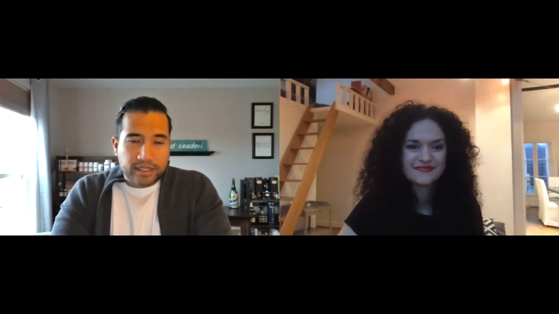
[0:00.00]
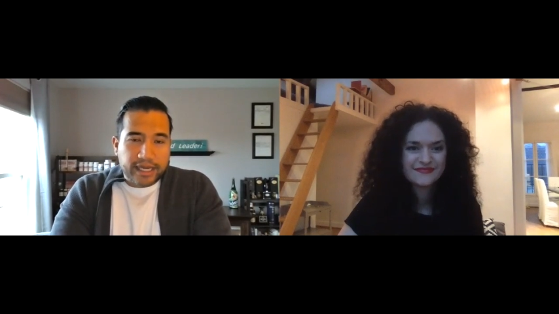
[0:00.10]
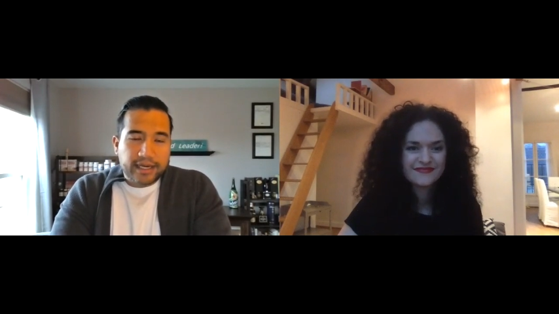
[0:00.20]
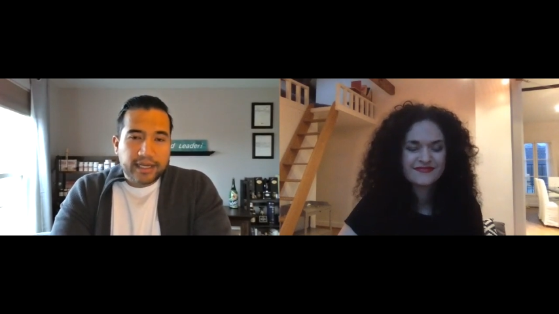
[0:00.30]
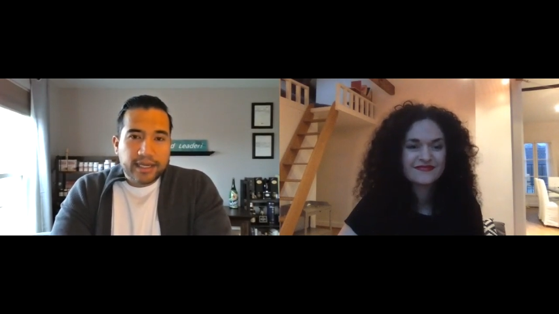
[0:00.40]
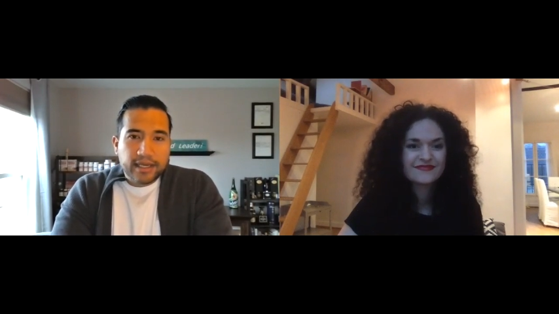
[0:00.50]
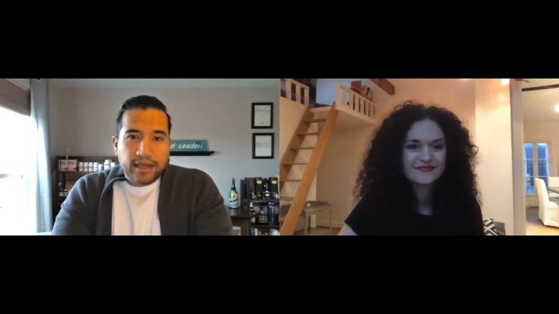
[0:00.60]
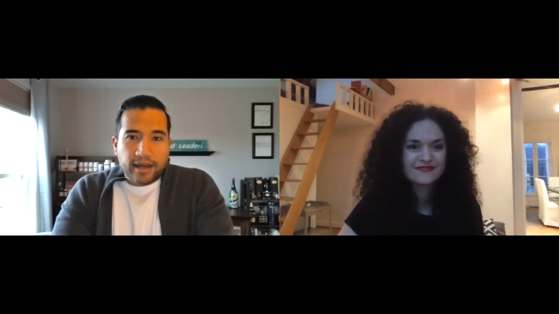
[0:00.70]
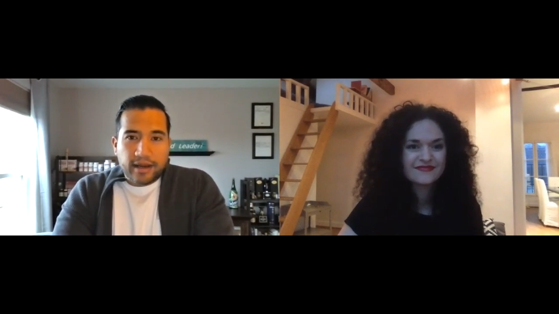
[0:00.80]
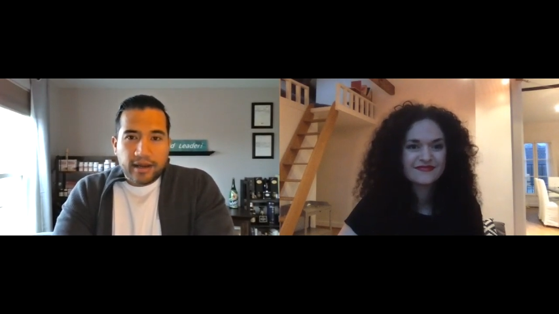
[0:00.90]
Speaker 1: that
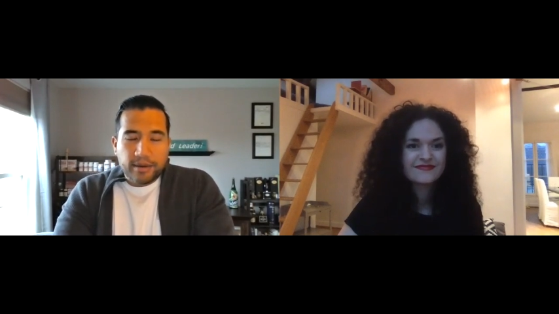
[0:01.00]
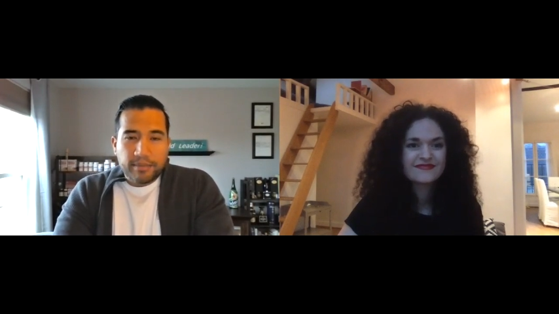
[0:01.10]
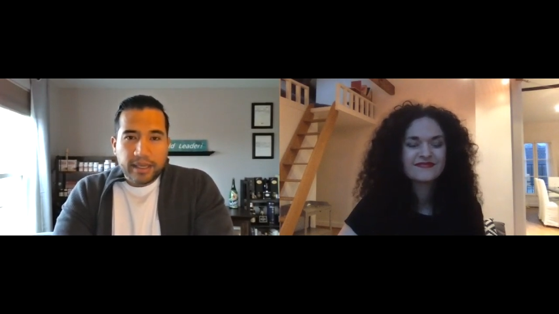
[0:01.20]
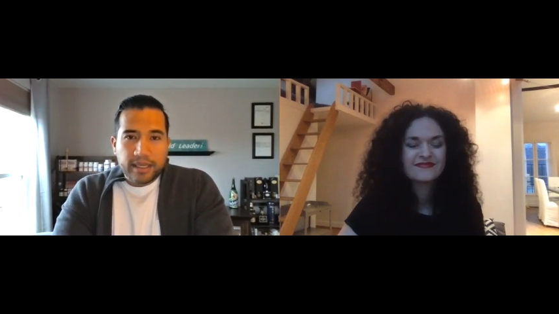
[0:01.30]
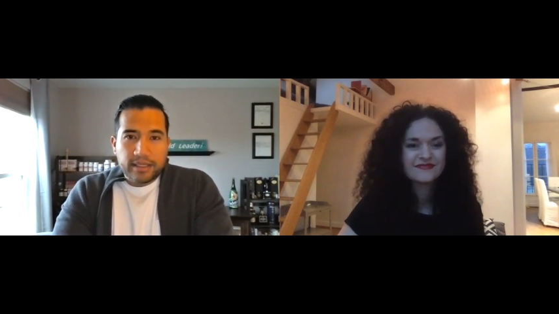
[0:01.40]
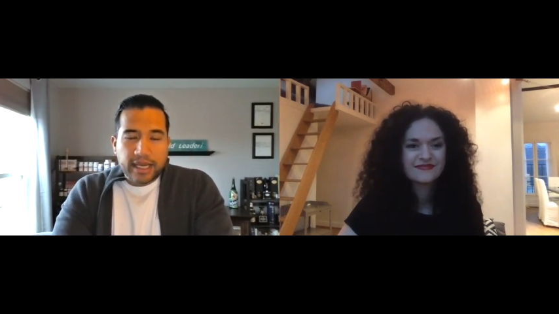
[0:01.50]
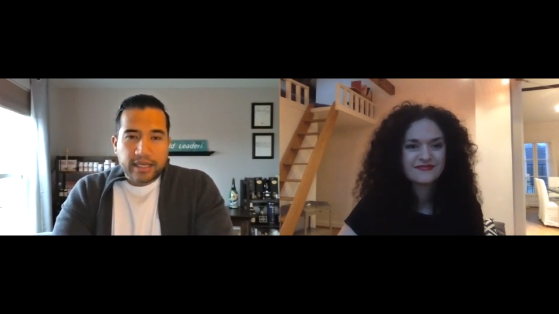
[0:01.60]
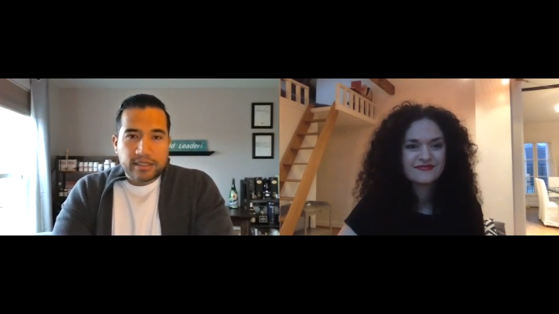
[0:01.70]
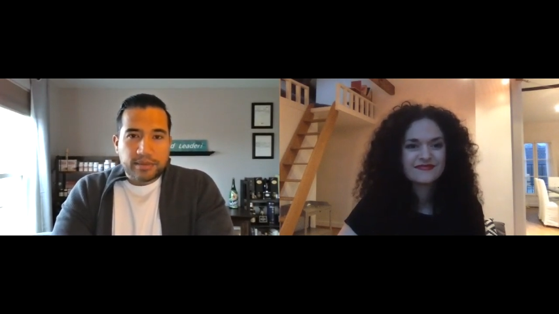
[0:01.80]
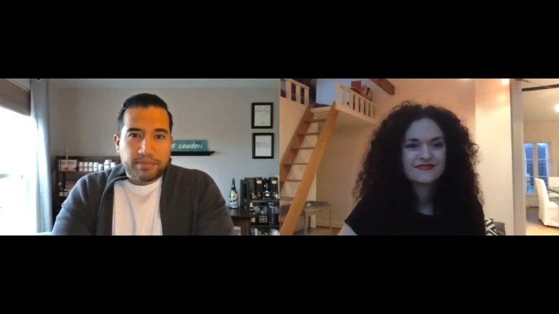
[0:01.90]
um,
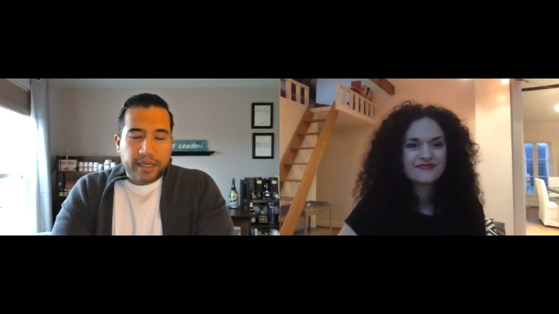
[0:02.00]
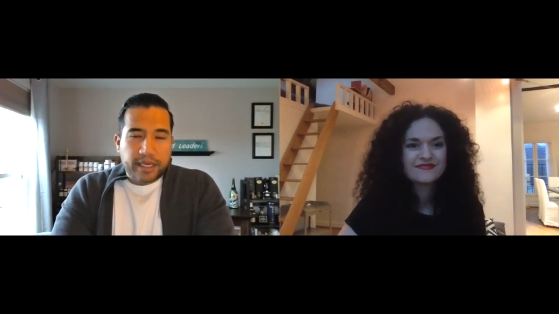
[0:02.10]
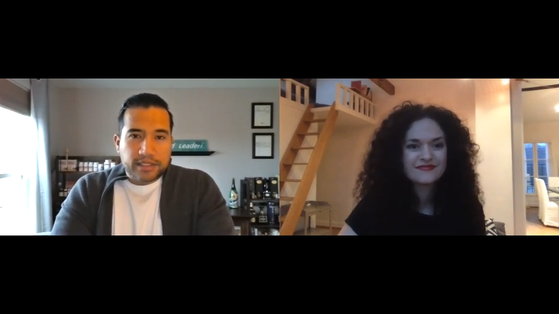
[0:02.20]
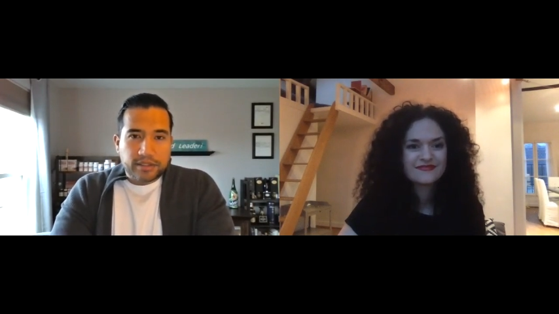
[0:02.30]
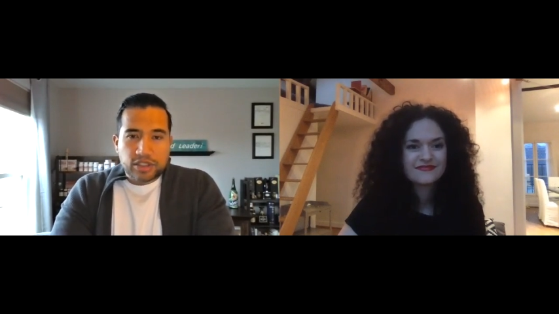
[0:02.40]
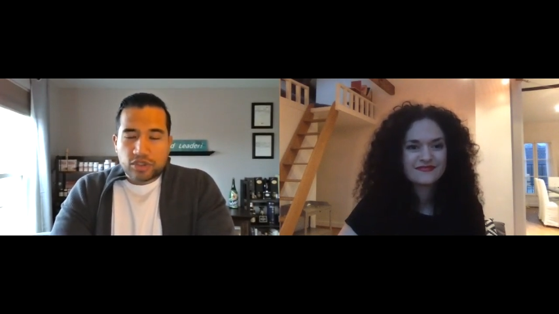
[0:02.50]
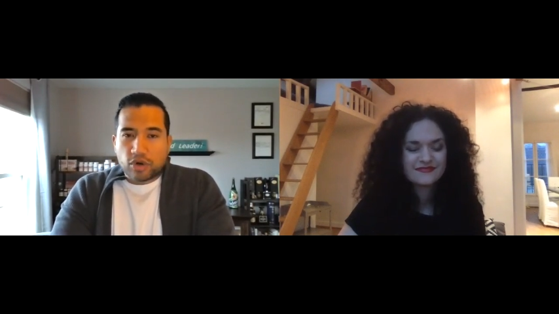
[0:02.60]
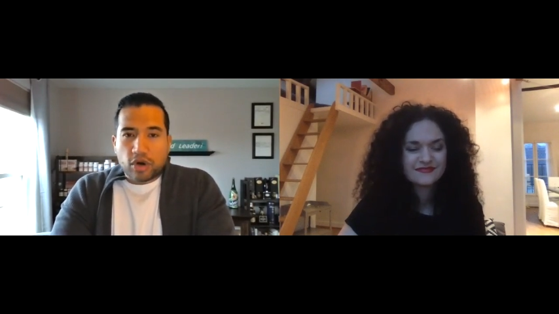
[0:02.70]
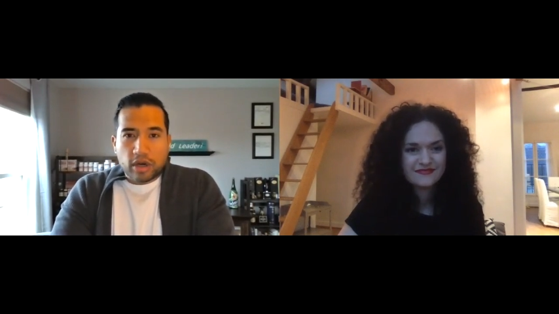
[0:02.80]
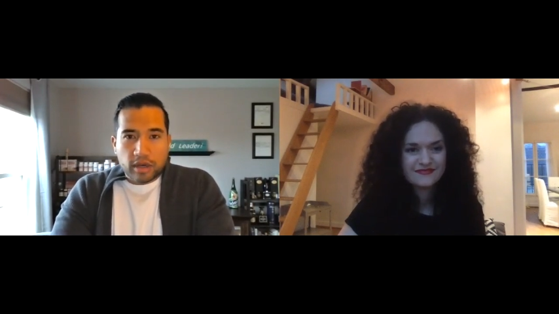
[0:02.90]
has a has a
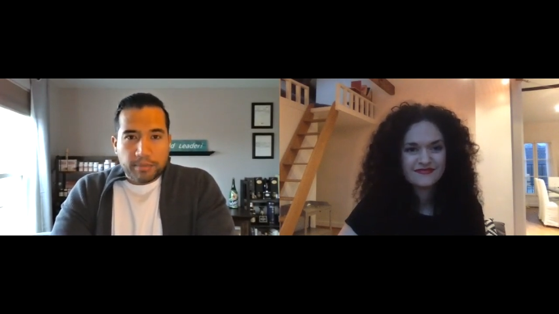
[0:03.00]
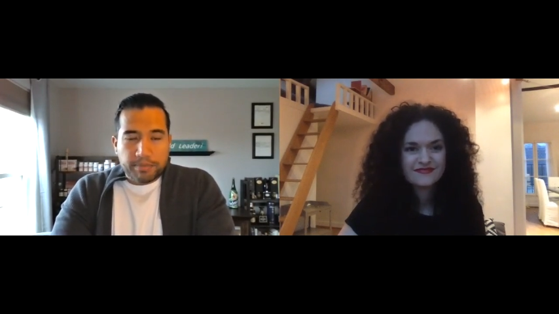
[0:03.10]
strong